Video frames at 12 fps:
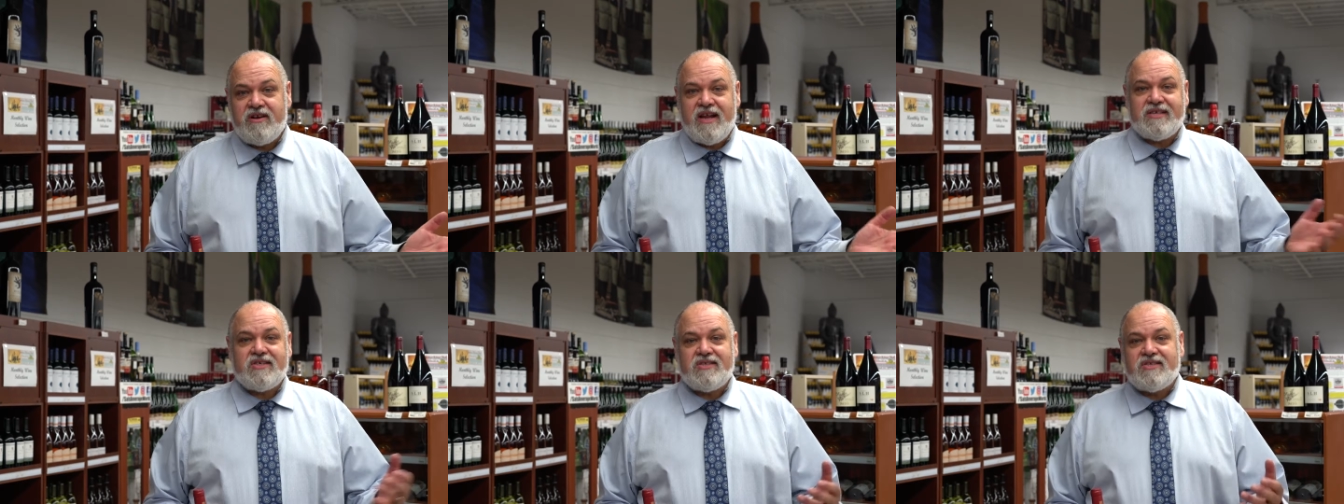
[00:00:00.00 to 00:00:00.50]

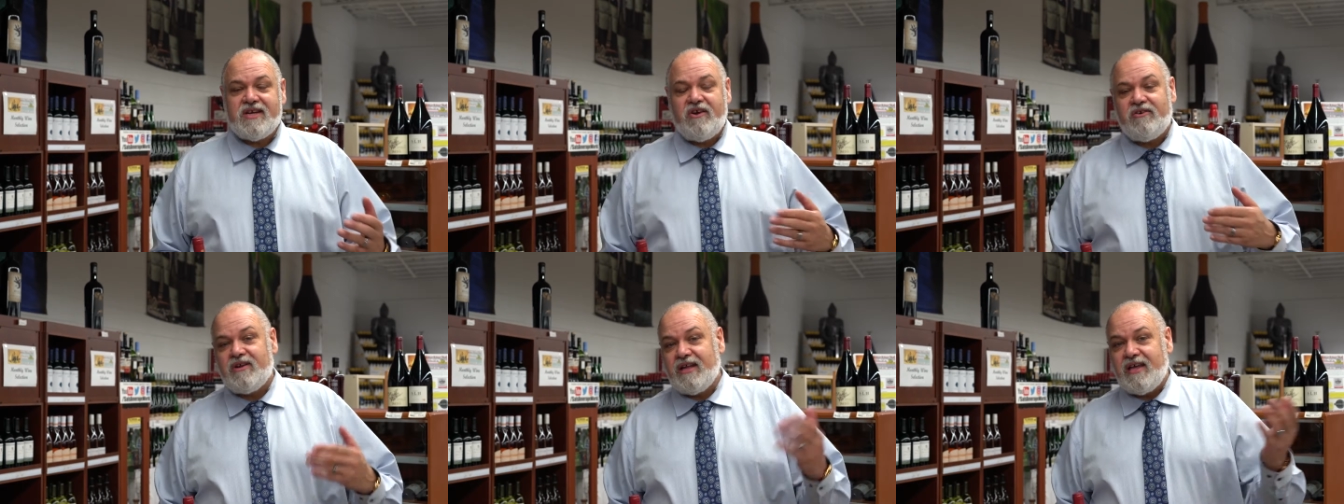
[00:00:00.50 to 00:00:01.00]

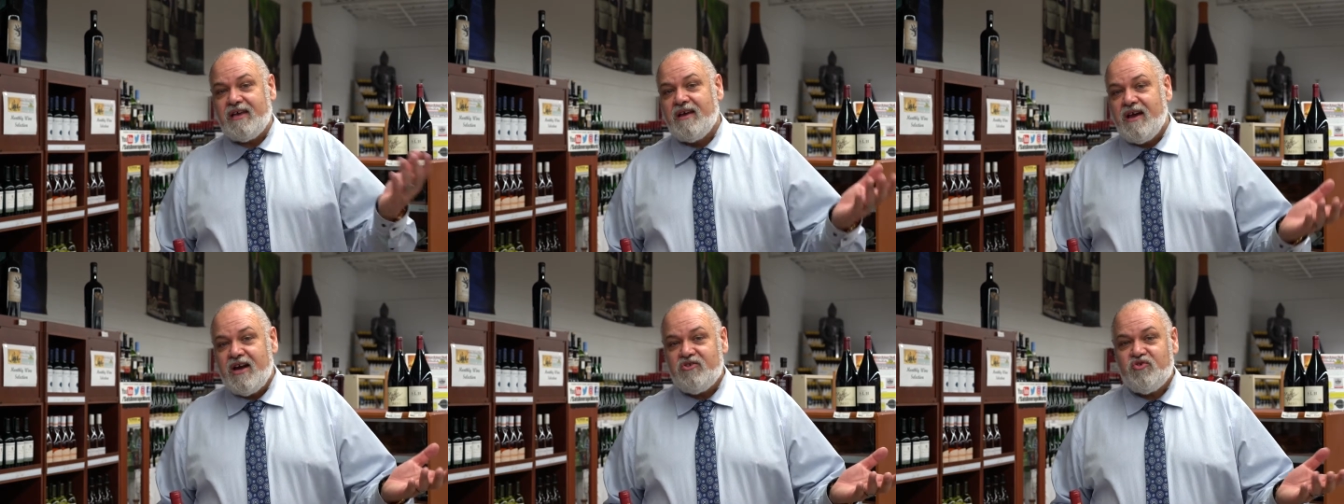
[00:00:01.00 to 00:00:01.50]
necessarily
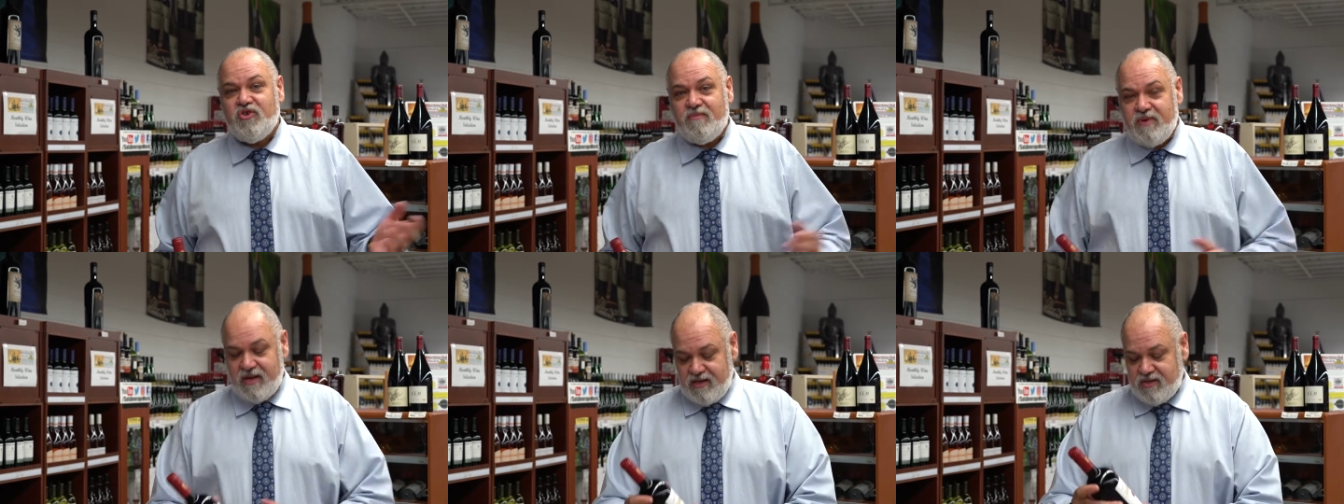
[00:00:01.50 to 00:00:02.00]

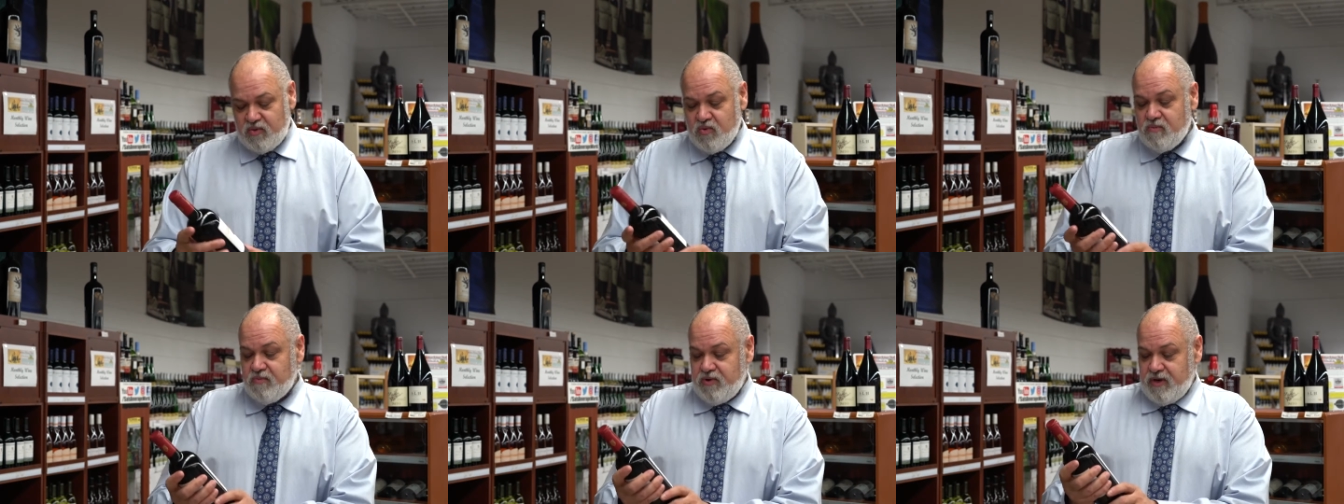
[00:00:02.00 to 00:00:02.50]
attributed to
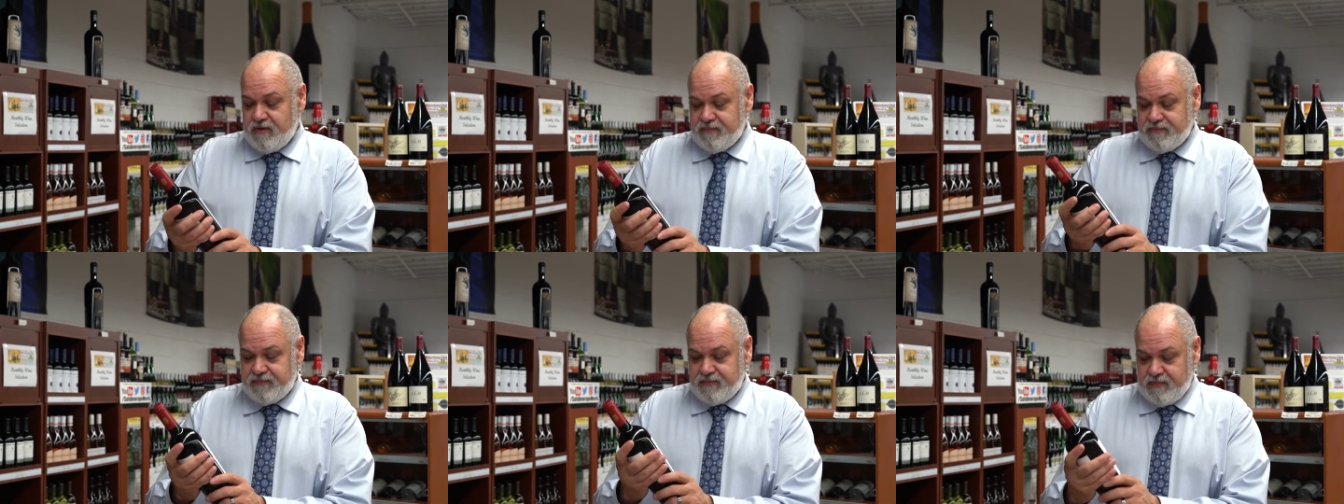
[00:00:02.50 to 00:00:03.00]
Umbria.
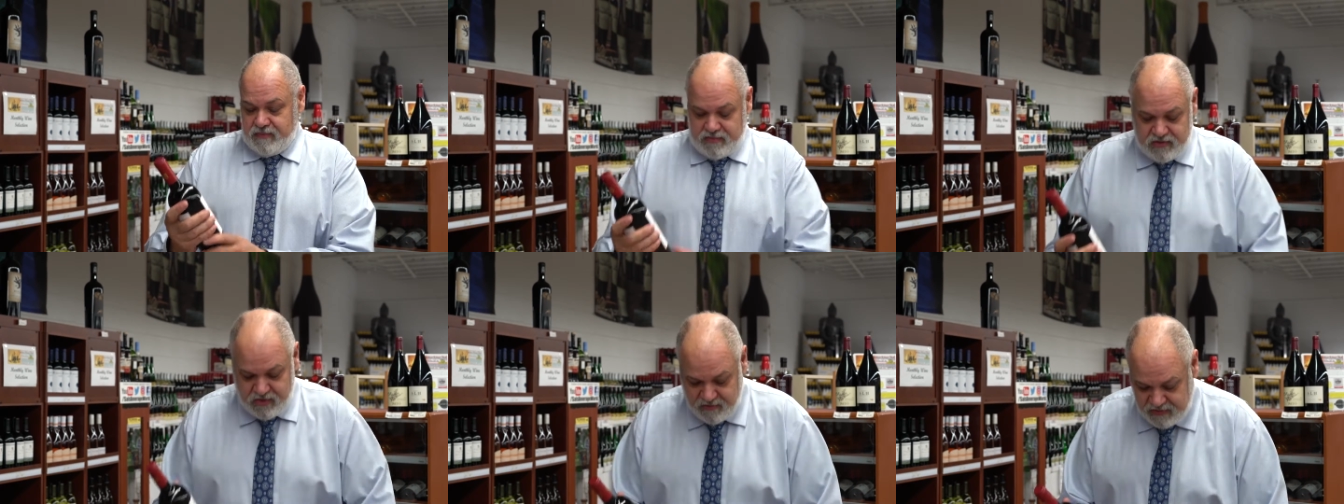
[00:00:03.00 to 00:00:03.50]

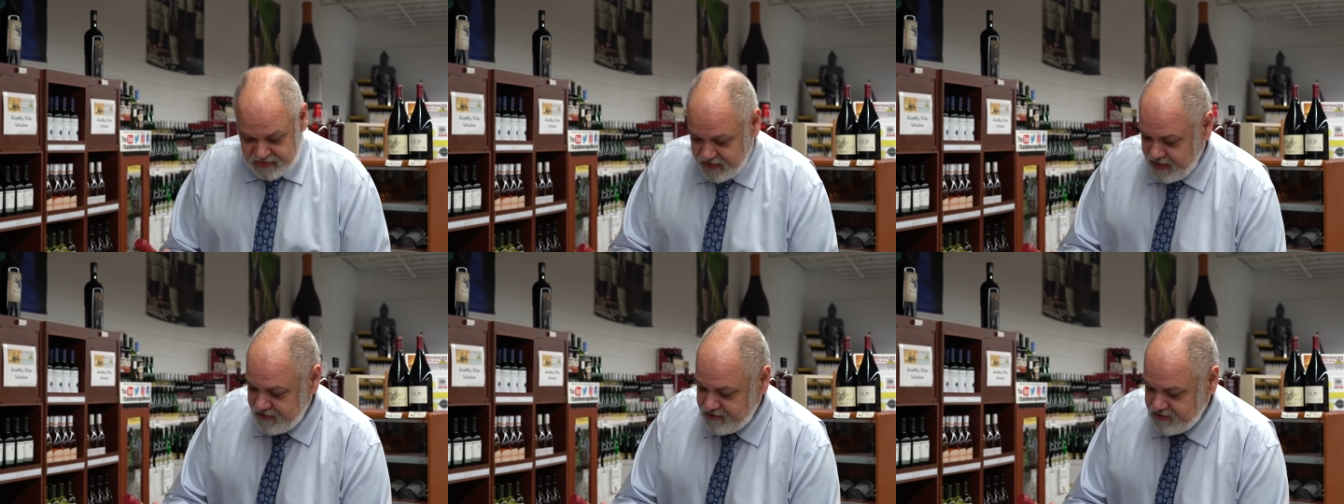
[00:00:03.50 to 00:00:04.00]
So I'm
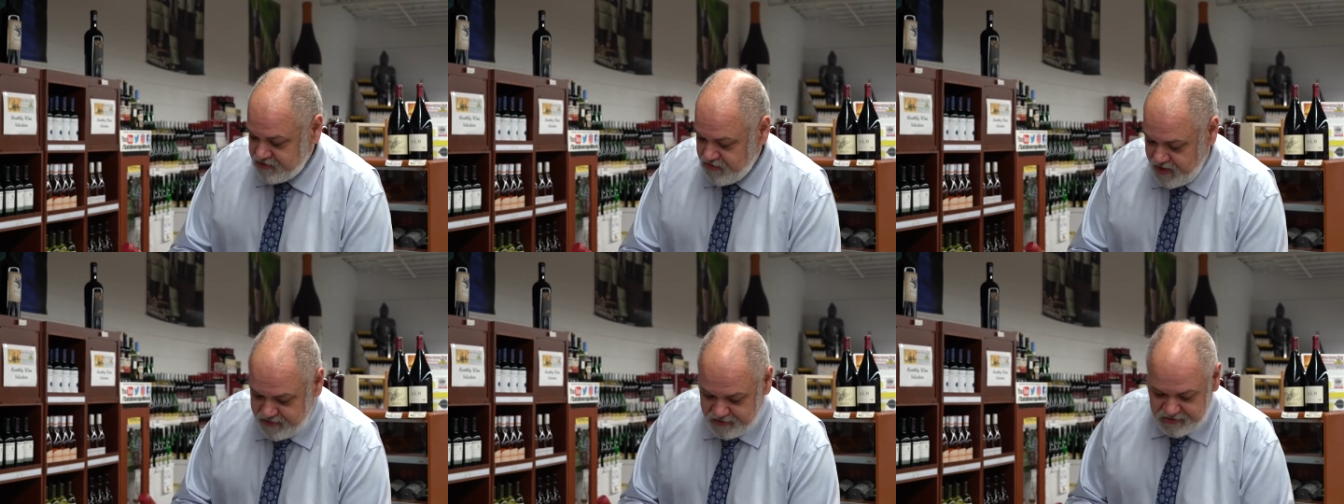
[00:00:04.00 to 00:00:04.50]
excited to
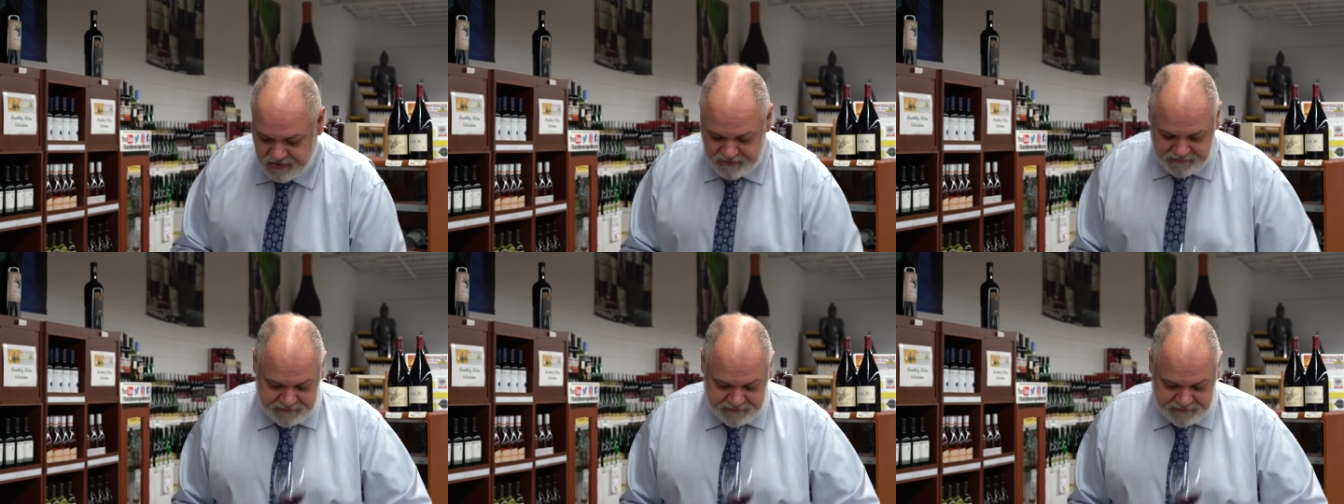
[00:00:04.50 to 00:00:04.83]
try this.